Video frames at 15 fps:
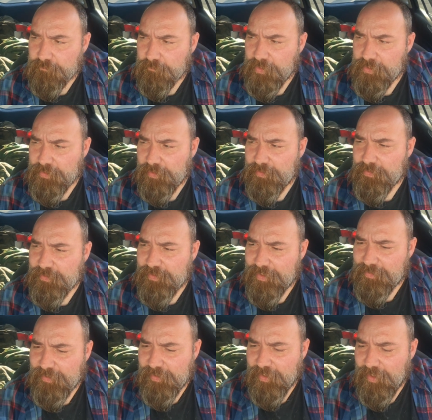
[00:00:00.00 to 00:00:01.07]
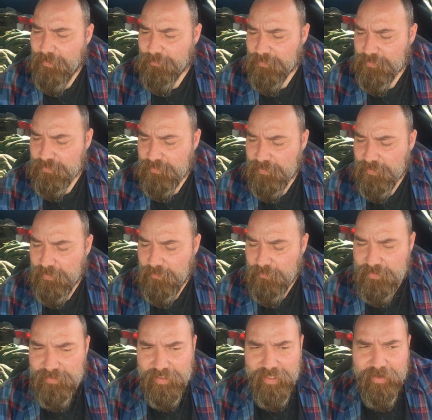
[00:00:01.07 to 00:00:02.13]
He's got this Nasty Goblins thing going.
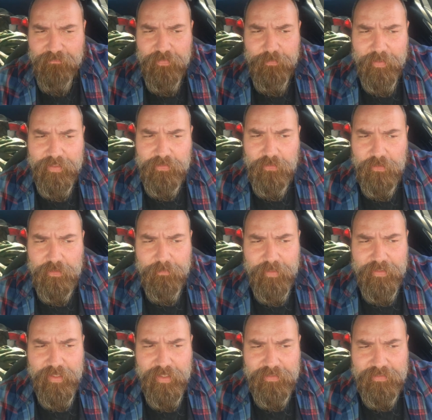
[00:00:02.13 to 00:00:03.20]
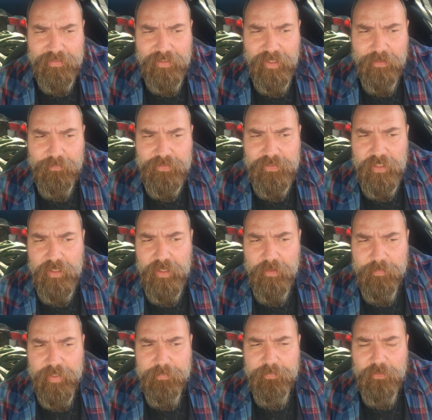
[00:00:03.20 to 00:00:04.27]
He's got everybody talking about Nasty Goblins.
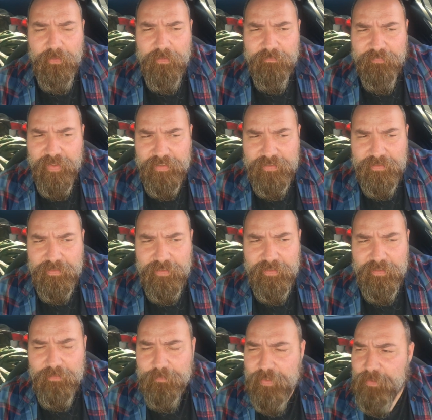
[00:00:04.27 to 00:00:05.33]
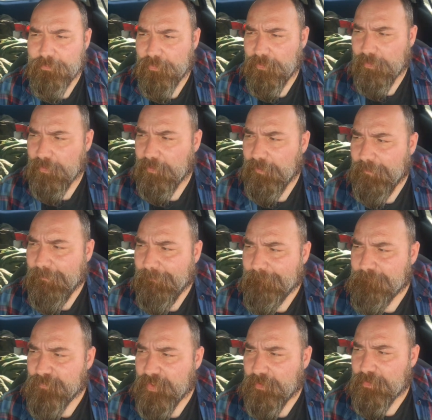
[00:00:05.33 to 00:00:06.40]
People are invested in it. People are,
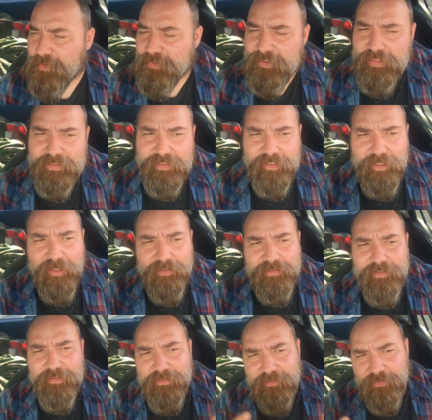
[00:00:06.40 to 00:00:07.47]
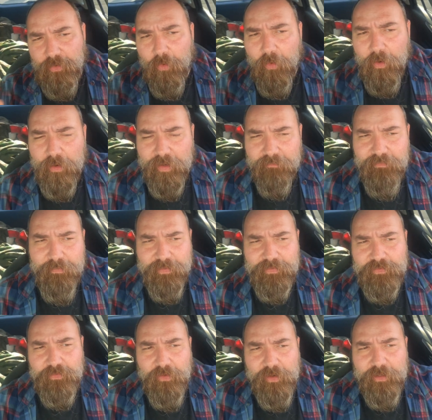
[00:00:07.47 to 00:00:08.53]
it's a constant talk. Everyone's
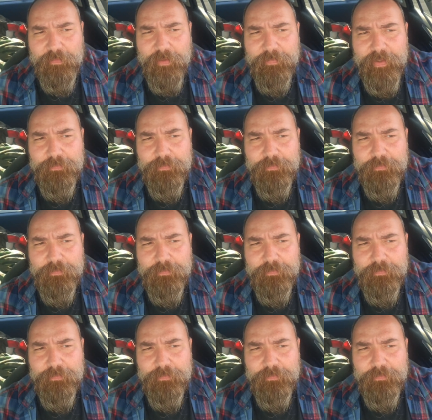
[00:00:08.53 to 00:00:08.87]
talking about.